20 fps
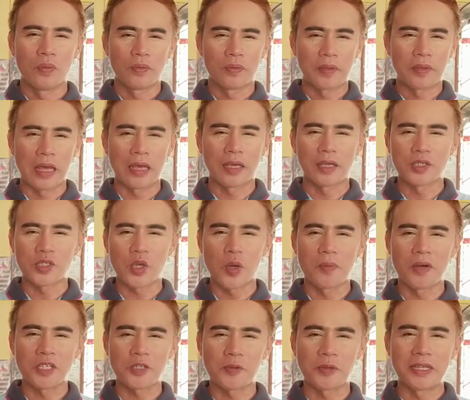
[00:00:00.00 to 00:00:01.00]
Thank you so
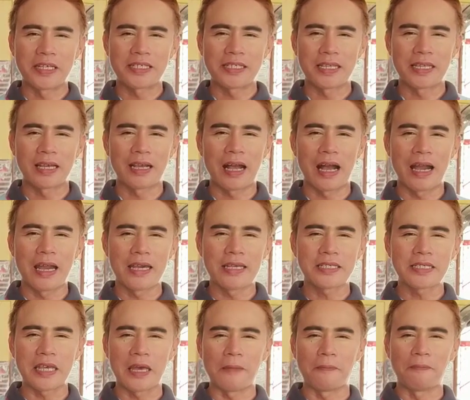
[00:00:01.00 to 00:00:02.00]
much for listening, guys,
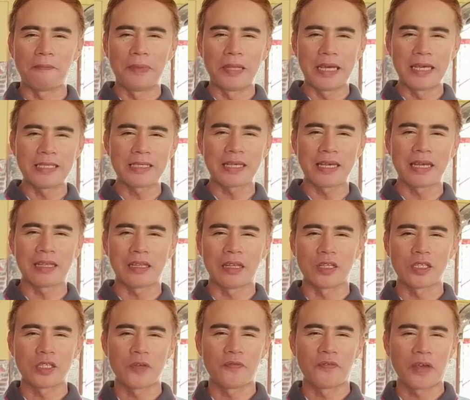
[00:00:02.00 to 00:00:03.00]
and please hit the
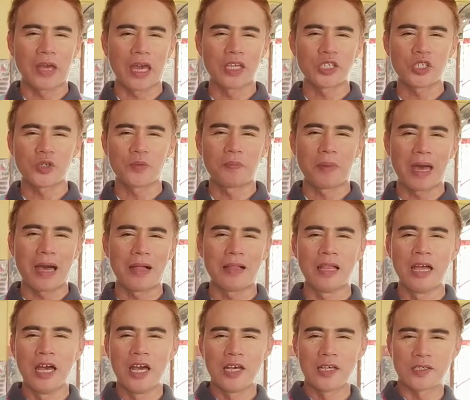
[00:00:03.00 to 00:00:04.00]
notification bell,
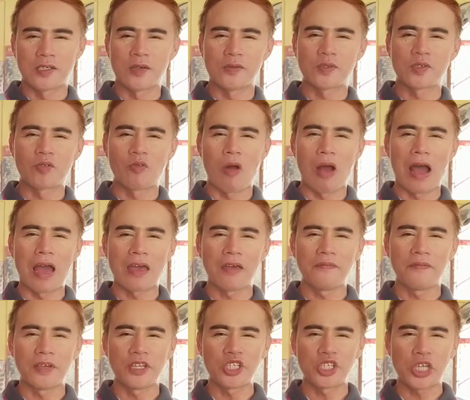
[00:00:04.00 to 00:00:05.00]
subscribe,
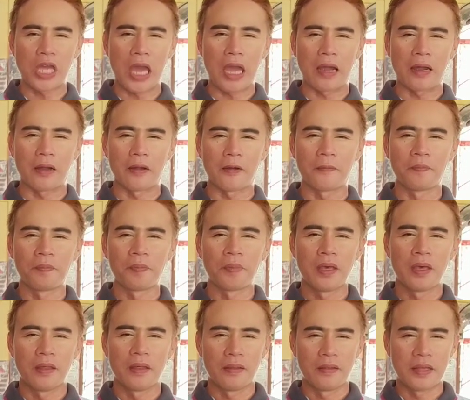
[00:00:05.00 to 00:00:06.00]
and share.
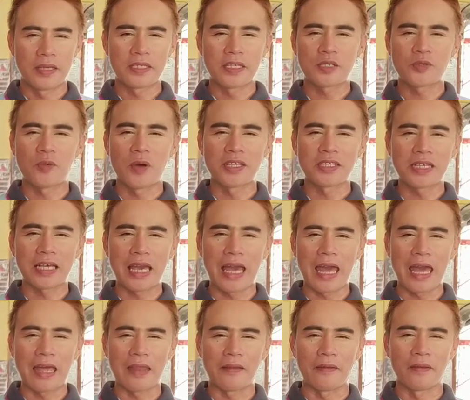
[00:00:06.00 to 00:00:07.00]
This is once
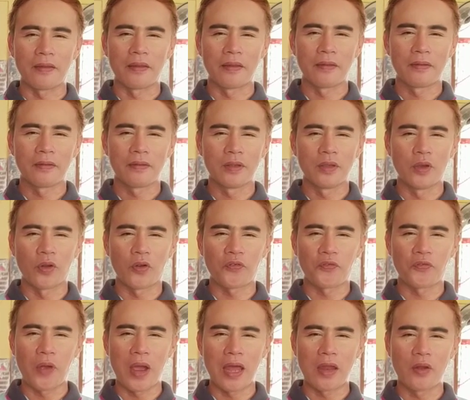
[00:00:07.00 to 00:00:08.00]
again, your
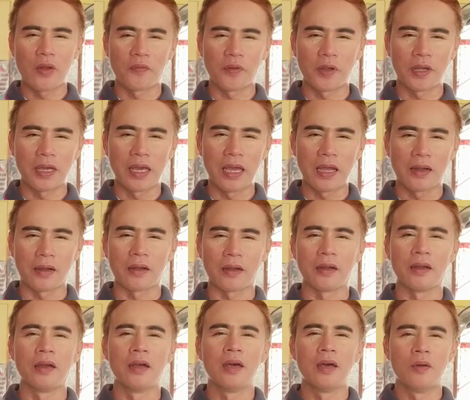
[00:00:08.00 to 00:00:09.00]
friend over here
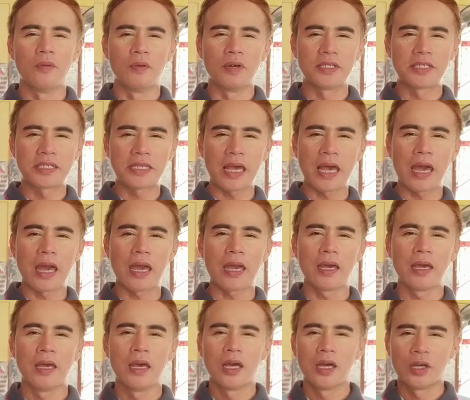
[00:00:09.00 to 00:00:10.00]
would
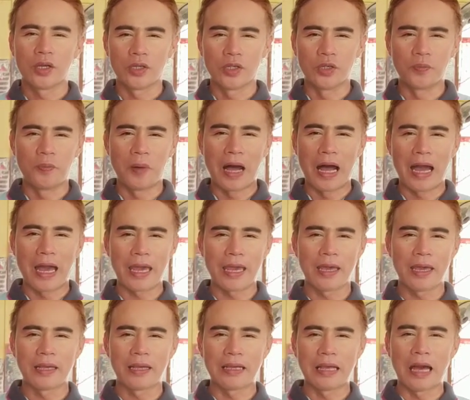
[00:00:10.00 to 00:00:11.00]
say
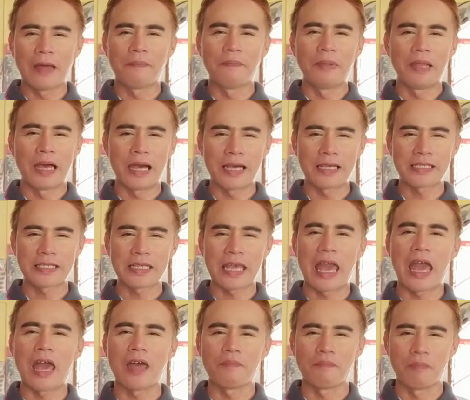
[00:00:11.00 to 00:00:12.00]
goodbye, God bless, and